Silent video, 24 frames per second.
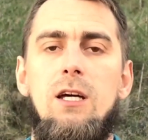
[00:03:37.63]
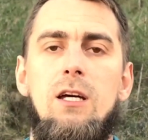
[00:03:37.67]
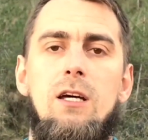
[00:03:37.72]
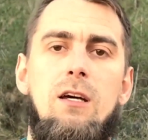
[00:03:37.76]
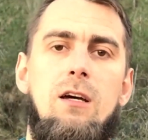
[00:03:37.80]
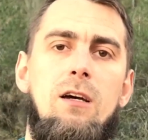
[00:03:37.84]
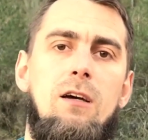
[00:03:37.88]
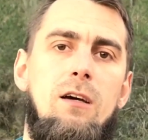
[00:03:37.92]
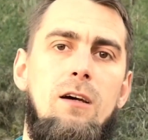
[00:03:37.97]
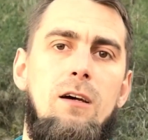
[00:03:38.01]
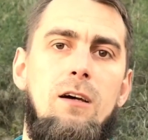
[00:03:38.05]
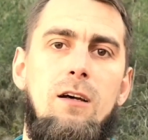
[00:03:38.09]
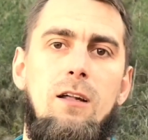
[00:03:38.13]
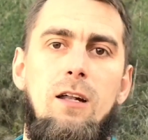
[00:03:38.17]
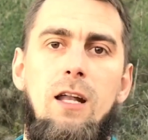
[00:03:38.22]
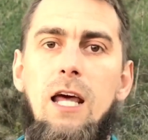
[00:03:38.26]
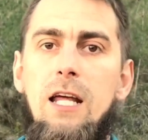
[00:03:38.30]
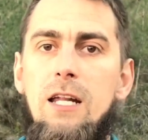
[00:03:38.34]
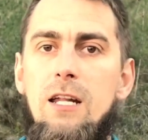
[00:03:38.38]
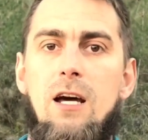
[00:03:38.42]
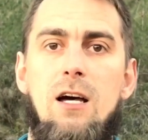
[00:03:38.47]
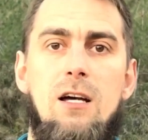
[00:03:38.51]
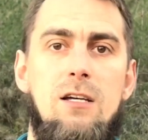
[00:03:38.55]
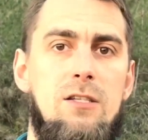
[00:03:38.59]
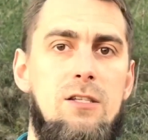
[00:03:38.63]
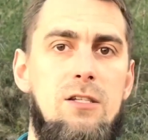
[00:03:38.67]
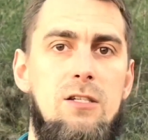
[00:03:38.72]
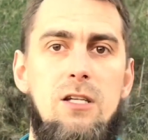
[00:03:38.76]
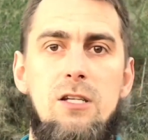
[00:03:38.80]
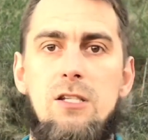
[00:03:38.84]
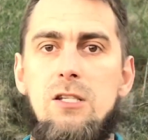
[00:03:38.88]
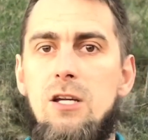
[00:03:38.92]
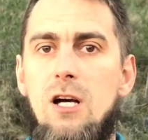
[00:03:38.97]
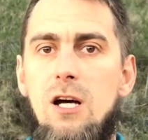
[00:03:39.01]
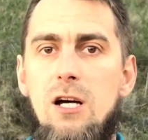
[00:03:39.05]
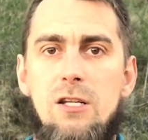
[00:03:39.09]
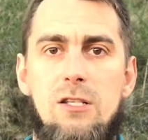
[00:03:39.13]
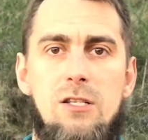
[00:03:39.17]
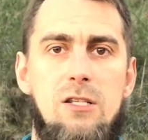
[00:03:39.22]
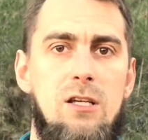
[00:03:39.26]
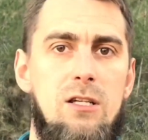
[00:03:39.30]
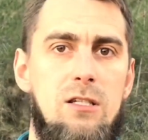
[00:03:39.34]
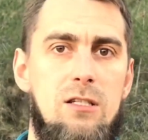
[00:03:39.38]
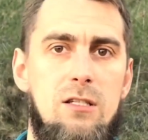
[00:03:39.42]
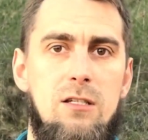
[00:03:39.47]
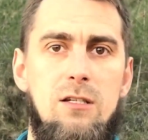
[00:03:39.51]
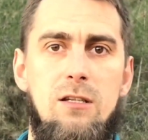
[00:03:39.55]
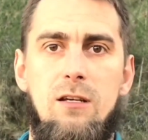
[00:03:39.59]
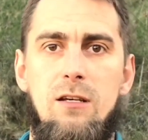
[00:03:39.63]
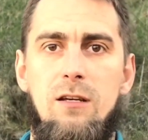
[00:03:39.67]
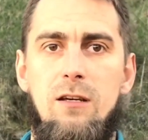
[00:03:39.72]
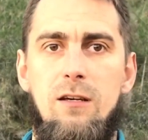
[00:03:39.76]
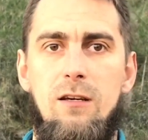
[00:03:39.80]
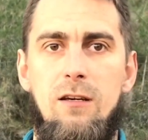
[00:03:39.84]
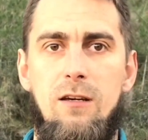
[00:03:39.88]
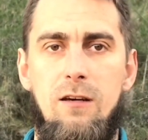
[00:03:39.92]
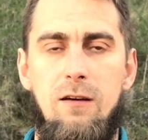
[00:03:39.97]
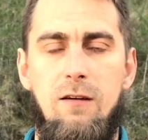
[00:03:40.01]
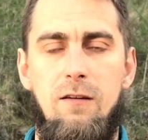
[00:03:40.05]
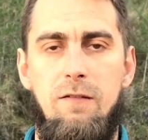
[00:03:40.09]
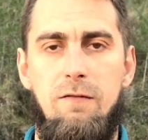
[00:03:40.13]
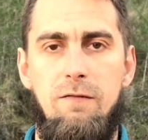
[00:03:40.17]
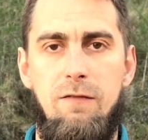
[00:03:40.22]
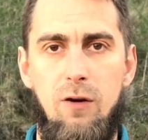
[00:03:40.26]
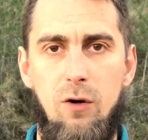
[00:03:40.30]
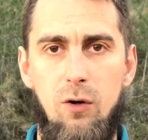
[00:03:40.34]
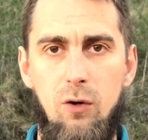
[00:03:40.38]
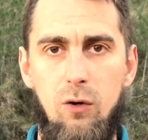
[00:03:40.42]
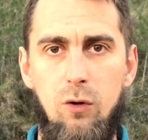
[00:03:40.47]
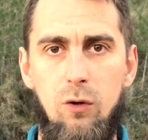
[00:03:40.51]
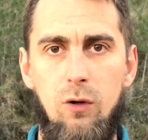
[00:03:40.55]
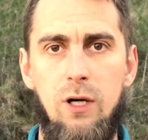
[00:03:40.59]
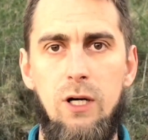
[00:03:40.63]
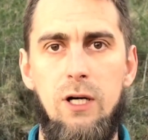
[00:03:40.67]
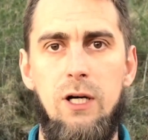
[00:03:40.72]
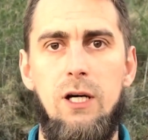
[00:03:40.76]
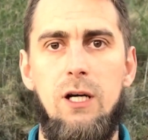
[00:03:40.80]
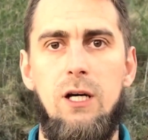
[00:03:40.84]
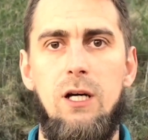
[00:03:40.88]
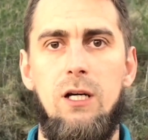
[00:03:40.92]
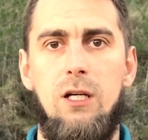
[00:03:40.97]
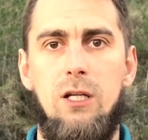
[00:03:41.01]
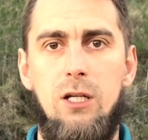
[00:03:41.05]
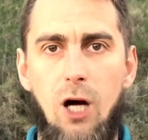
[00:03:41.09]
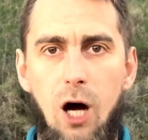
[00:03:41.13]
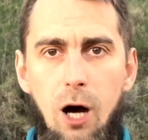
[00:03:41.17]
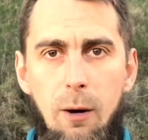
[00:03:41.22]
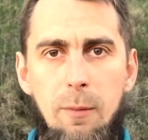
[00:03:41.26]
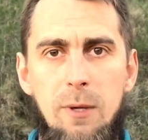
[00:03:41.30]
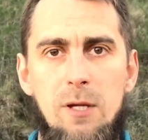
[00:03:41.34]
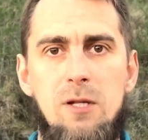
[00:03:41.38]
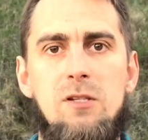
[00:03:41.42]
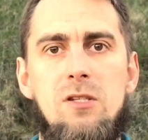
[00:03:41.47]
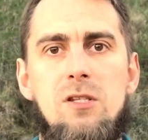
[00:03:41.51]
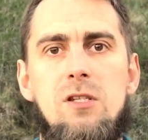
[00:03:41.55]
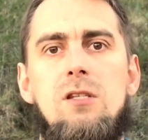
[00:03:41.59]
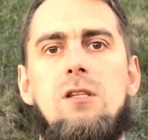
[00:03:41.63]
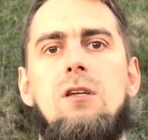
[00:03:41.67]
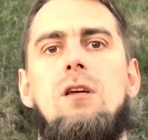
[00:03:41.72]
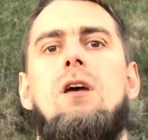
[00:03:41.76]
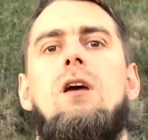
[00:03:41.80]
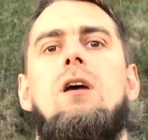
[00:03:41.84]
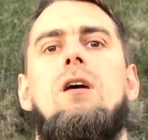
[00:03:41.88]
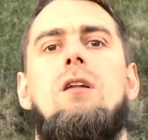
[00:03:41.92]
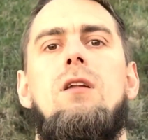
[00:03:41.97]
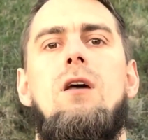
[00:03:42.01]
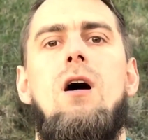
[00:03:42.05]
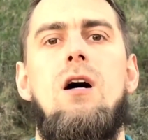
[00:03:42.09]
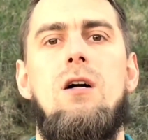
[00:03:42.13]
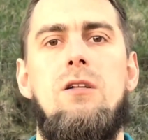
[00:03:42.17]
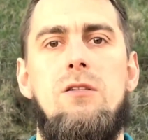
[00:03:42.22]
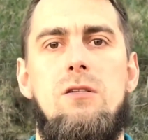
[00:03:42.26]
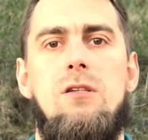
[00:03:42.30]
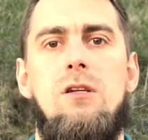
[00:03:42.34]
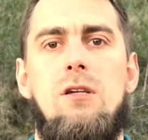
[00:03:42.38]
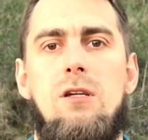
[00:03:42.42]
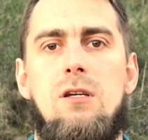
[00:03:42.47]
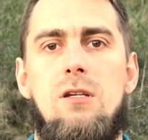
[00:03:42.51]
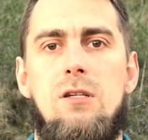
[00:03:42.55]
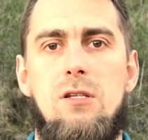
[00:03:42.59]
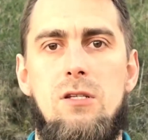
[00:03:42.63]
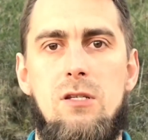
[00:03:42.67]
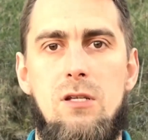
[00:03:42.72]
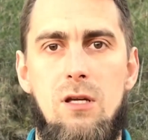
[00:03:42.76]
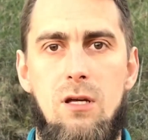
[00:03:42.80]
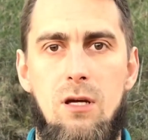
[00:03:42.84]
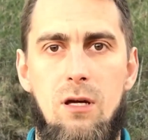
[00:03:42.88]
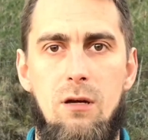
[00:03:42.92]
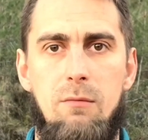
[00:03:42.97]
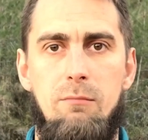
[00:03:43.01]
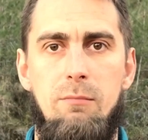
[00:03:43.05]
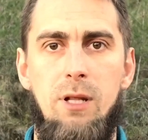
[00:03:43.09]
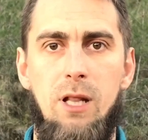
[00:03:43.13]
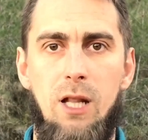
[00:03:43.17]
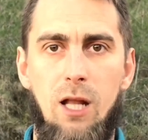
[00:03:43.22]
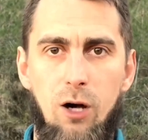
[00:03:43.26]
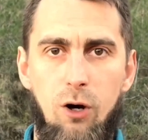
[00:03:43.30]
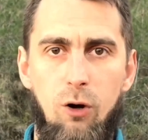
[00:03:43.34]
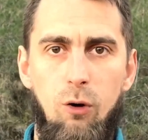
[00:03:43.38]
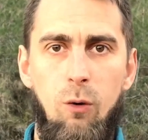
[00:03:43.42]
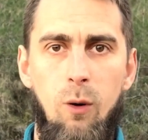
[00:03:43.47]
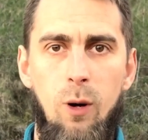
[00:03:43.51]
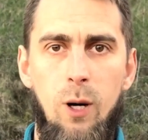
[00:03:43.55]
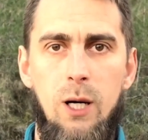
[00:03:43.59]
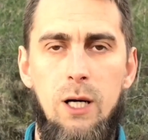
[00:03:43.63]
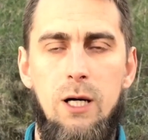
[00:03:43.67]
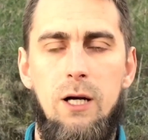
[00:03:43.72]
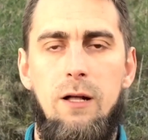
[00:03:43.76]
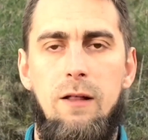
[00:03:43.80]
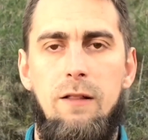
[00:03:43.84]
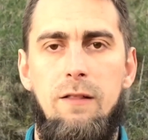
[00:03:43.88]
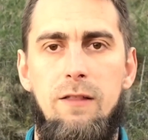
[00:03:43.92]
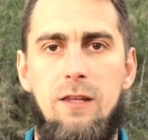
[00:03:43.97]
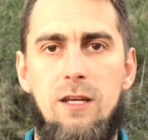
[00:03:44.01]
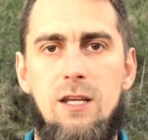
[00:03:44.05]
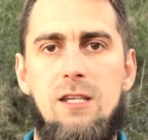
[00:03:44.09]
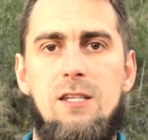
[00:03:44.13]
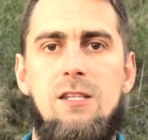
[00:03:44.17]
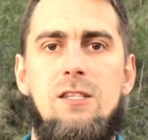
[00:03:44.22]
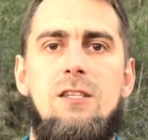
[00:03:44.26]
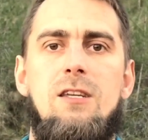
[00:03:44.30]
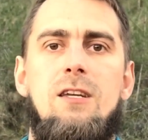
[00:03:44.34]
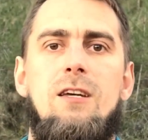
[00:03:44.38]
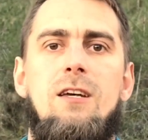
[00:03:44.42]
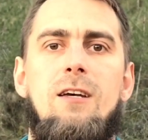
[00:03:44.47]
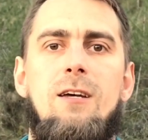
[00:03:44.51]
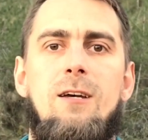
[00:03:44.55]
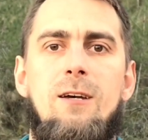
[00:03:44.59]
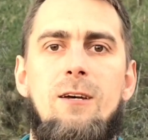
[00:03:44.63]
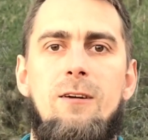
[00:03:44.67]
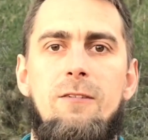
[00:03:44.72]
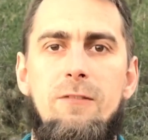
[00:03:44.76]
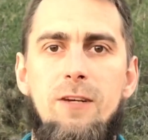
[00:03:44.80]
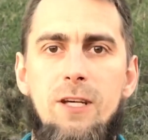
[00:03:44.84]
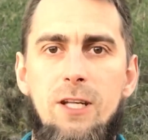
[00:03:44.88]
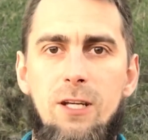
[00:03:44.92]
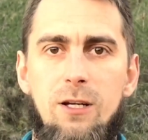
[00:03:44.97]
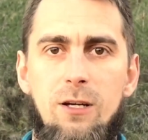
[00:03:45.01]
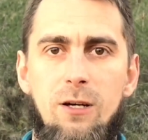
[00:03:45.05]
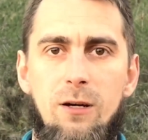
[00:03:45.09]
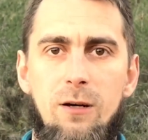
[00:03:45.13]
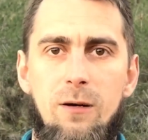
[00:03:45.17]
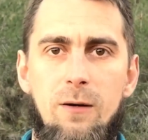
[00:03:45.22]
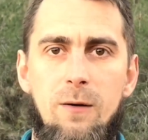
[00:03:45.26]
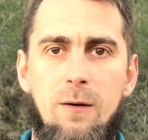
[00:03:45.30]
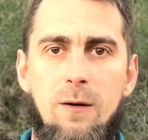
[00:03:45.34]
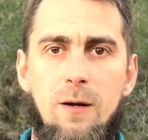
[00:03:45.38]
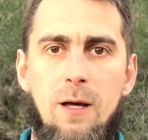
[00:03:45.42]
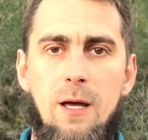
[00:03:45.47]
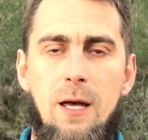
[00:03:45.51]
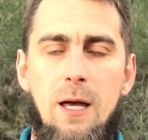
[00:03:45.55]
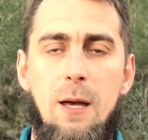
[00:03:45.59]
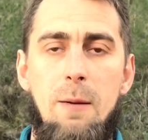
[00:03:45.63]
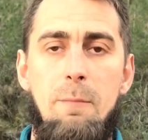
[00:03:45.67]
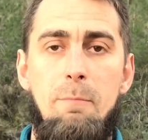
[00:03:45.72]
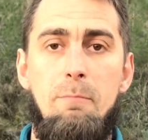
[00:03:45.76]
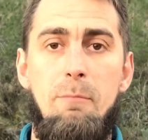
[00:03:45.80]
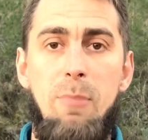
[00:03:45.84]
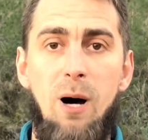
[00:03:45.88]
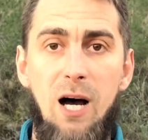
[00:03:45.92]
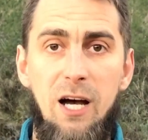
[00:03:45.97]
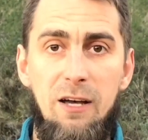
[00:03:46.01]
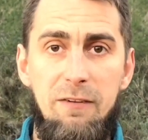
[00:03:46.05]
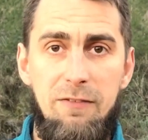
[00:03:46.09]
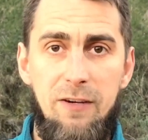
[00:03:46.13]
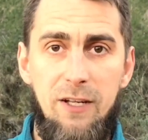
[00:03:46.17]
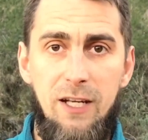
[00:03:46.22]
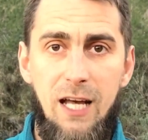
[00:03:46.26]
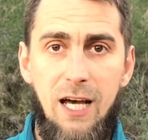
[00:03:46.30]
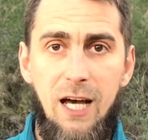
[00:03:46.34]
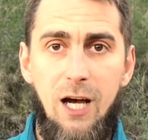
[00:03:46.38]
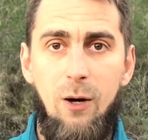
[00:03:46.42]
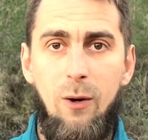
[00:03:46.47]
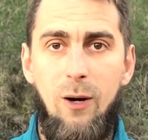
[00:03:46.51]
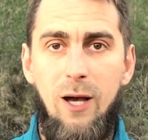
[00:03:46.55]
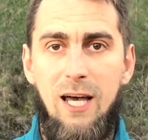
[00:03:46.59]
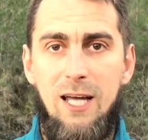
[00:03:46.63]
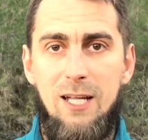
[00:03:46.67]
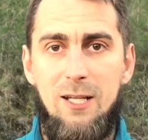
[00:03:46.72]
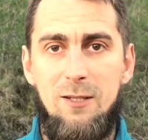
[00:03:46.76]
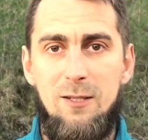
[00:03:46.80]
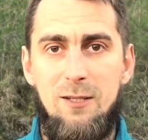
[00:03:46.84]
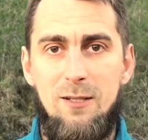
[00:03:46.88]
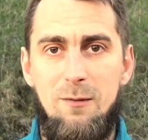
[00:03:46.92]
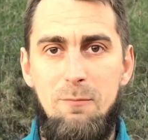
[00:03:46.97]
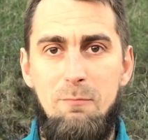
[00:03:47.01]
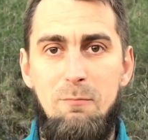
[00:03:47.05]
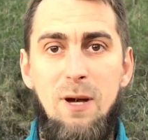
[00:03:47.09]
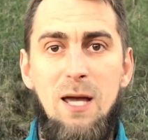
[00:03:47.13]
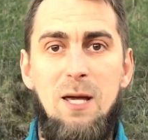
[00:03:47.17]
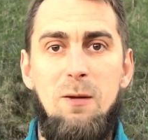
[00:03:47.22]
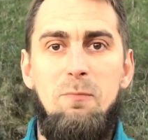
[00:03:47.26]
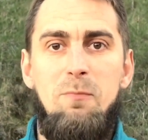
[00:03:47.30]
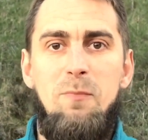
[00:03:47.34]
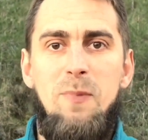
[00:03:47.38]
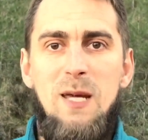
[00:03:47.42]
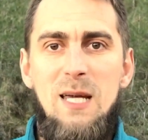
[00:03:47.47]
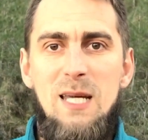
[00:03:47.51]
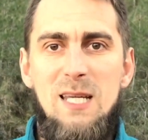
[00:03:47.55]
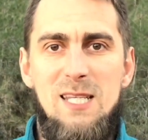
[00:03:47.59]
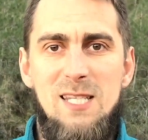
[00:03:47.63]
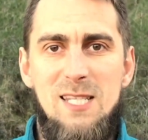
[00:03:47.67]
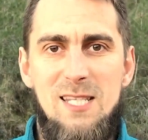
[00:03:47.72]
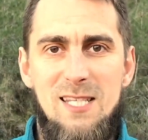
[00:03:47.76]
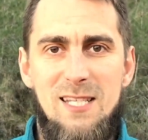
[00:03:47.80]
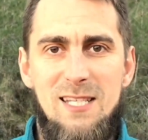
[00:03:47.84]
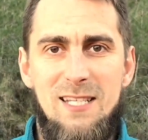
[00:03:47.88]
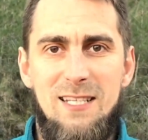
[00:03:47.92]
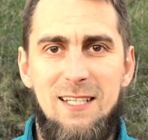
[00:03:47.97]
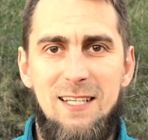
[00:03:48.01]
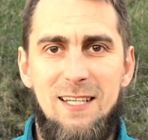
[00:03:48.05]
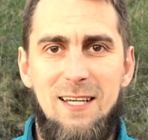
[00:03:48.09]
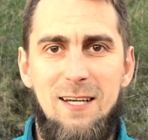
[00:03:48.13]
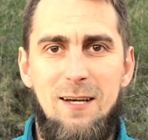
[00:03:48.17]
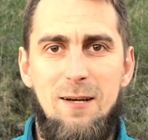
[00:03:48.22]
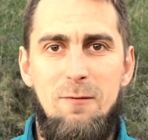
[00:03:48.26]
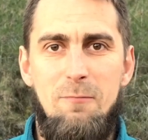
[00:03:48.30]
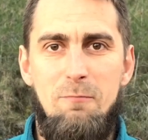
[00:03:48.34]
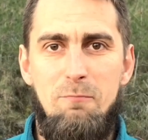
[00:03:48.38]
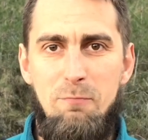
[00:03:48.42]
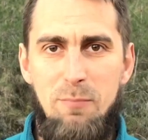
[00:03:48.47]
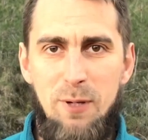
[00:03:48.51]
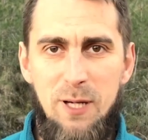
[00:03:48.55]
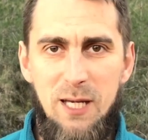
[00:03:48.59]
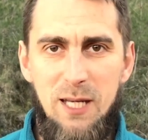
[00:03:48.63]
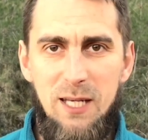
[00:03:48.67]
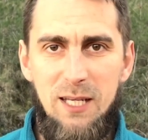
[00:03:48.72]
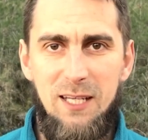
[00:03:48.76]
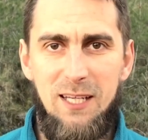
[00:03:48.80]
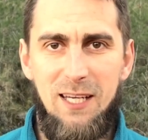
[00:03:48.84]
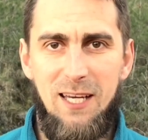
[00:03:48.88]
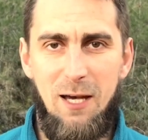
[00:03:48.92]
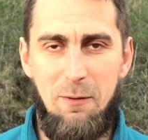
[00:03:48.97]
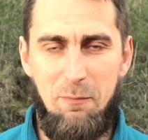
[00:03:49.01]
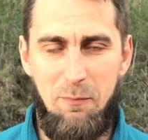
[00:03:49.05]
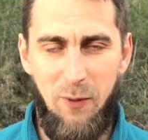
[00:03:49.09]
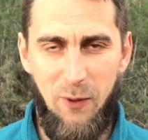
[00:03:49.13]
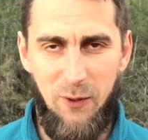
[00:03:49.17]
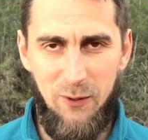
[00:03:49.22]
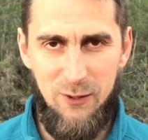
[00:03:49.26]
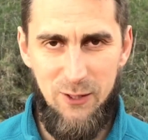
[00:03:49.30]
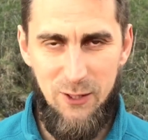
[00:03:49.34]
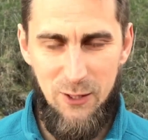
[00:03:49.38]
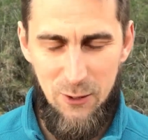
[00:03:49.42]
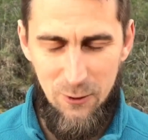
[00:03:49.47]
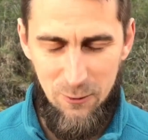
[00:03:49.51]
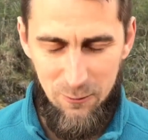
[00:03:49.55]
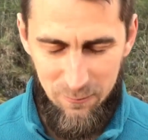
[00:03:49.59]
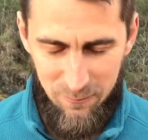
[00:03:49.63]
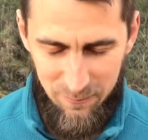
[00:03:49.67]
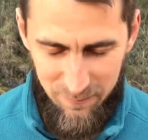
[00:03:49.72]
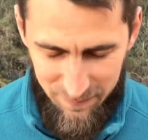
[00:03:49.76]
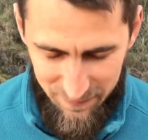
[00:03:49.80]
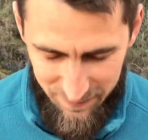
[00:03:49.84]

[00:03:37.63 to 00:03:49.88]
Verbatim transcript: uh, let us discuss it uh, through comments and answers uh, below this video. Bye for now and may peace be upon you.